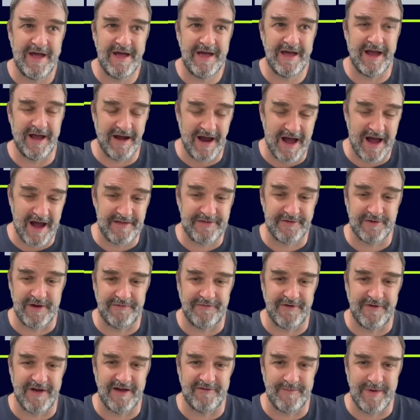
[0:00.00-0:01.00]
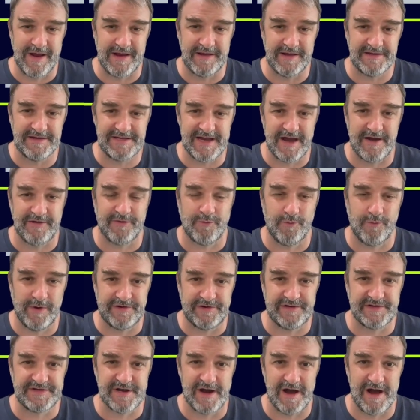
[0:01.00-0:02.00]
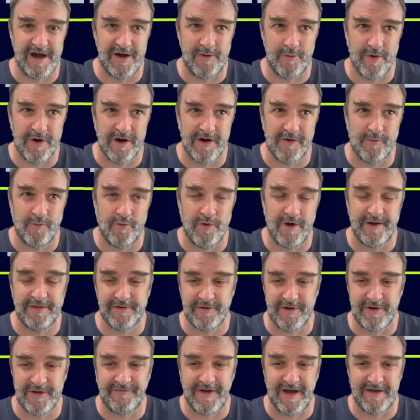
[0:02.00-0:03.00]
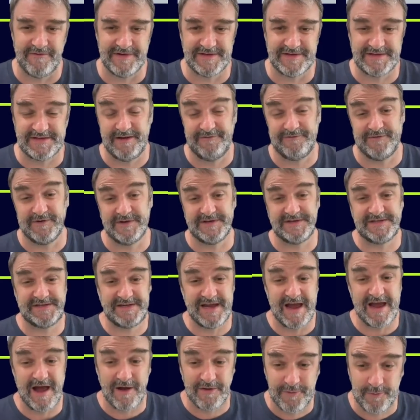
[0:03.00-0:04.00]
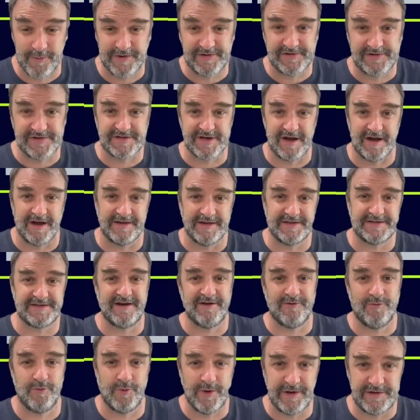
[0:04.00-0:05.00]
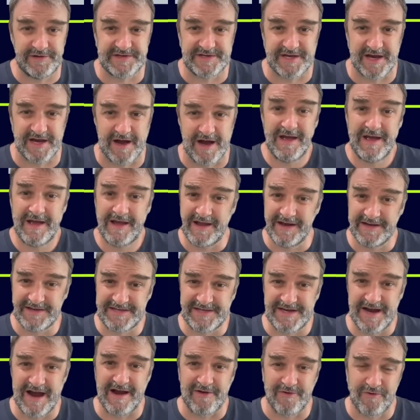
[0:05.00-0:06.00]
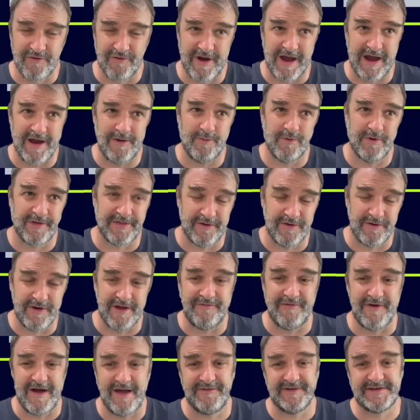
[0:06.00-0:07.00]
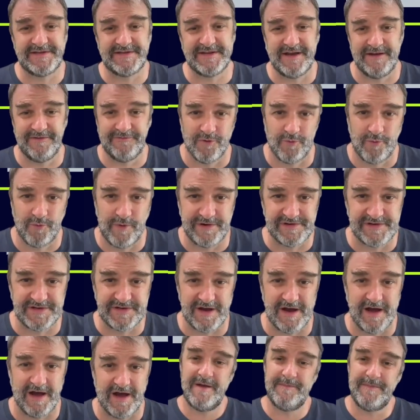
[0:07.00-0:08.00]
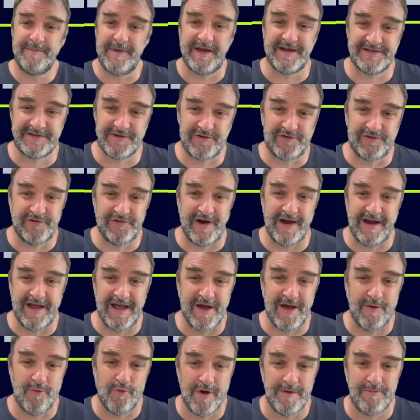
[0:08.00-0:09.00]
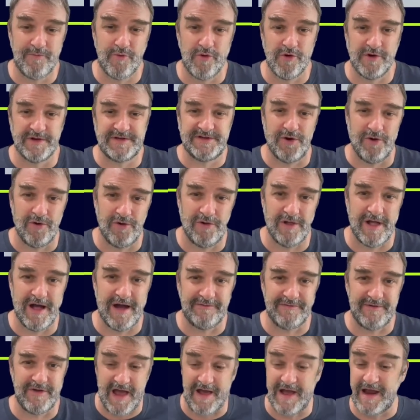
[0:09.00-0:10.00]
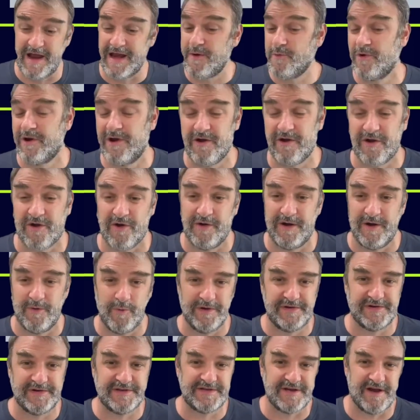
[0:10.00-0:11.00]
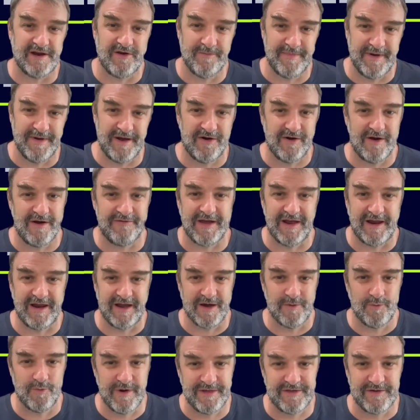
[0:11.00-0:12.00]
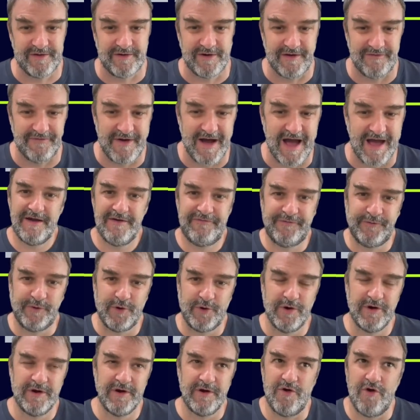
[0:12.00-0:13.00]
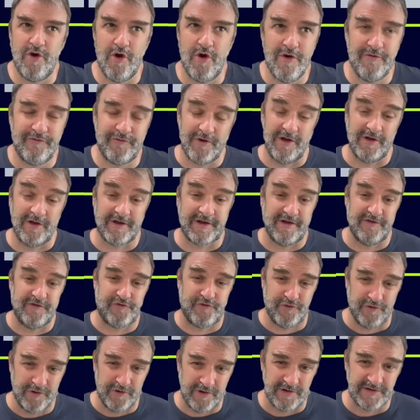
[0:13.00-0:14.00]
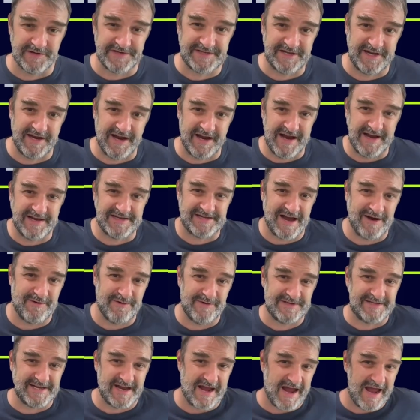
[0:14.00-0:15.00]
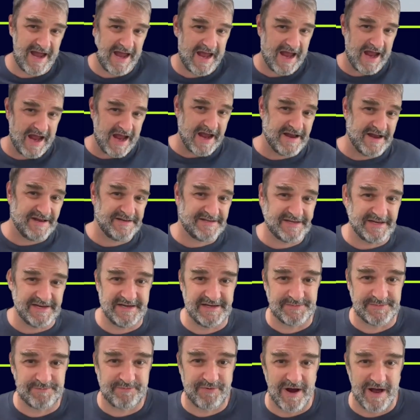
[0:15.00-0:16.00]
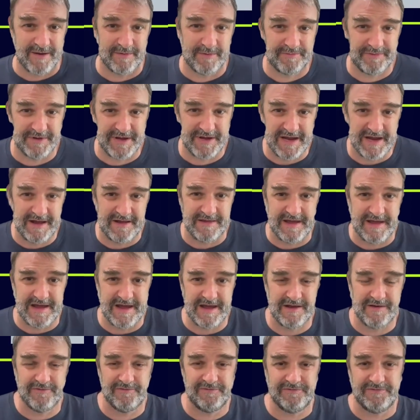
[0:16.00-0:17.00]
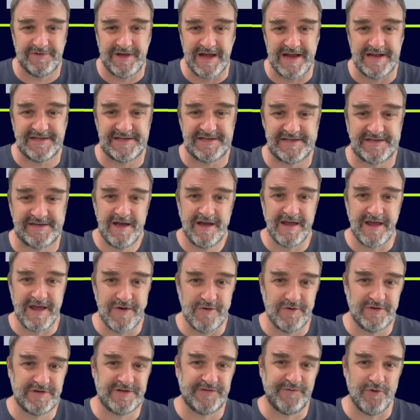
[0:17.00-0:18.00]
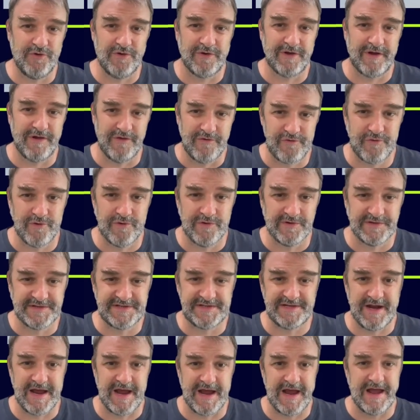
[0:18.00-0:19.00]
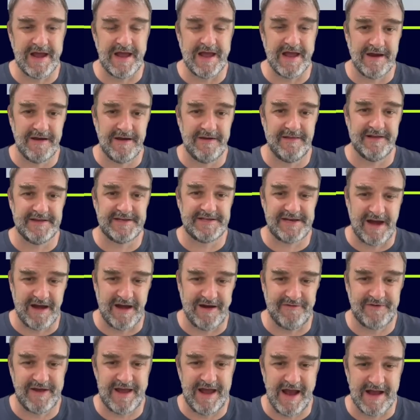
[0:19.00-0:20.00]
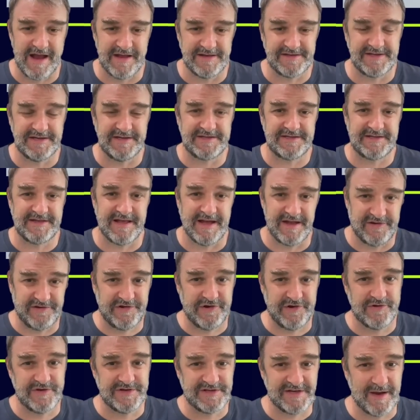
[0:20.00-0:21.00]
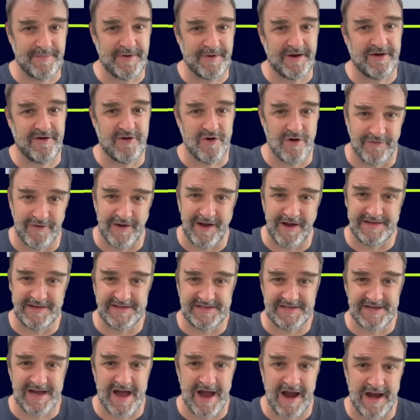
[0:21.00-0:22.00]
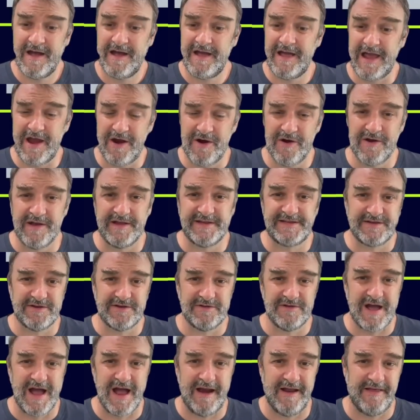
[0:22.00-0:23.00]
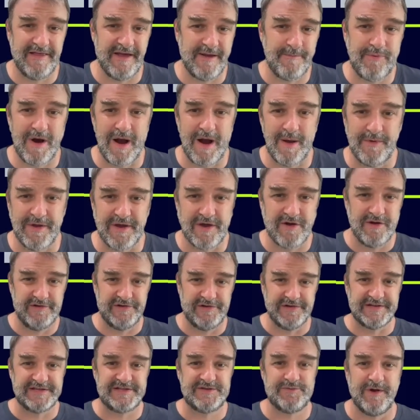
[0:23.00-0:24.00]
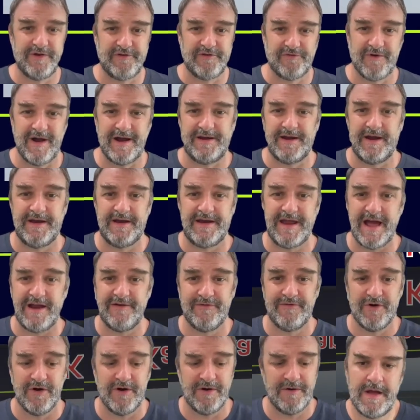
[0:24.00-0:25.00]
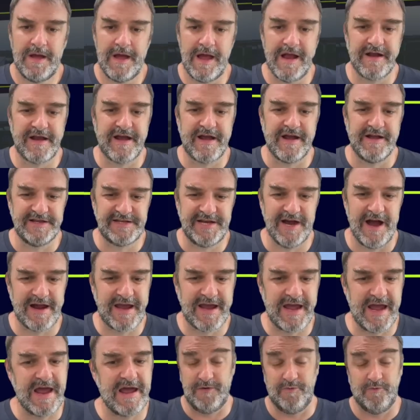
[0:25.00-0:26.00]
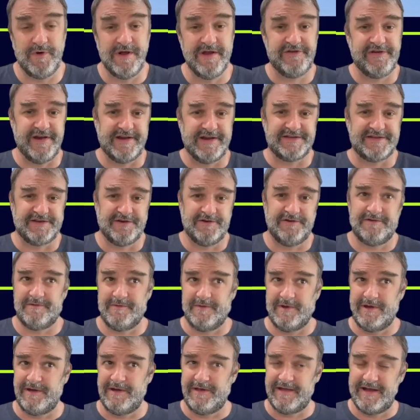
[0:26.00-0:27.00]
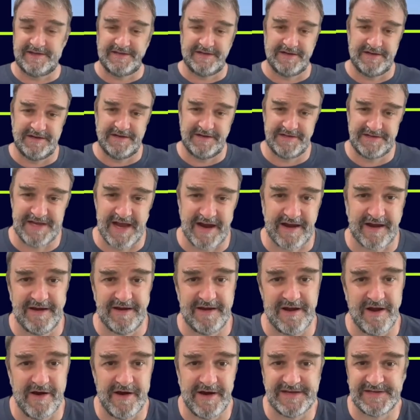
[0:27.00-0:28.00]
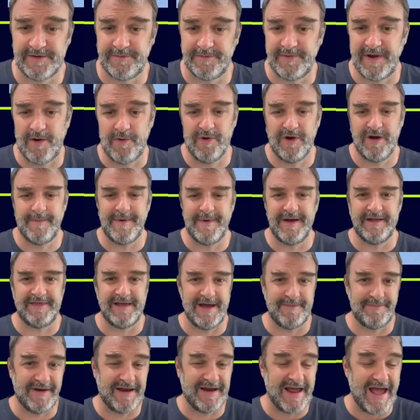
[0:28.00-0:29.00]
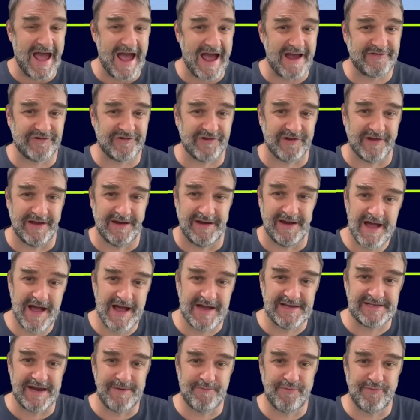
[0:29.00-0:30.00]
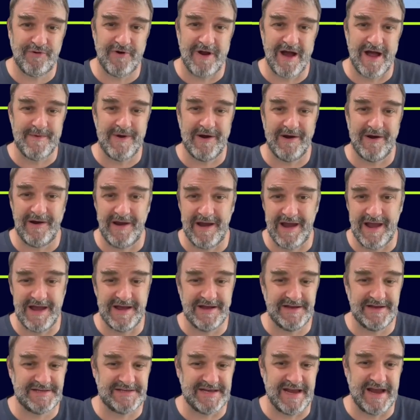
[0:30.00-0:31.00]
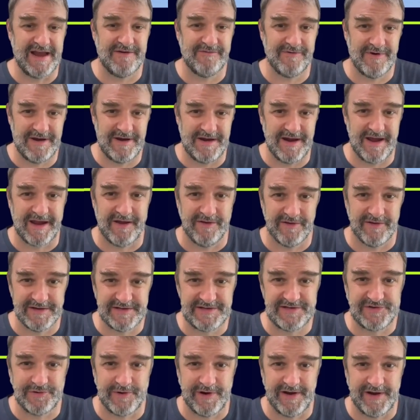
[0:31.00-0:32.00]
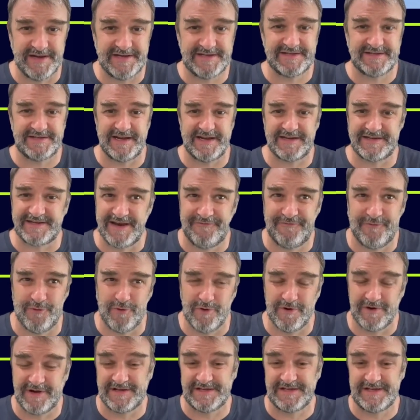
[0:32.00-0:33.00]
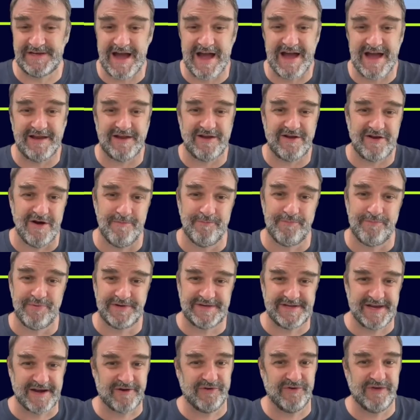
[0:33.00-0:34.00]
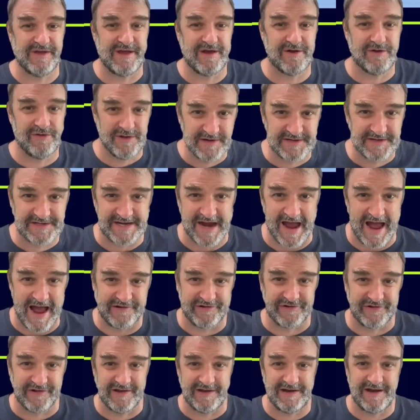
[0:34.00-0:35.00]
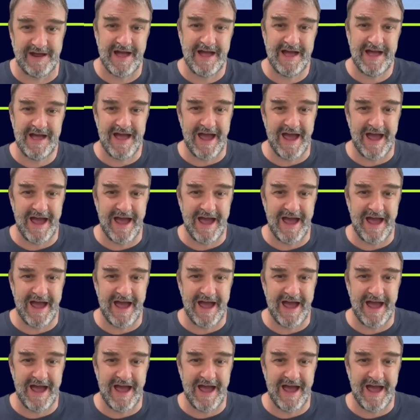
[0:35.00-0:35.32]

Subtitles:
and I-35 meet in south of Wichita, where 135 is signed for South Wichita instead of Wichita, is not great, where 35 is signed for Wichita because they're trying to get one more toll out of you. Anywhere you're going in Wichita, you're better off getting on 135. For overall control cities, I would say Hays is probably the least useful control city in the state of Kansas that shows up on an overhead sign. Here in Salina, they probably could just switch right to Denver. In Kentucky, Winchester, well, that's a secondary, so I'm not worried about that, but Ashland as a primary is a ridiculous choice. 64 does not come particularly close to Ashland.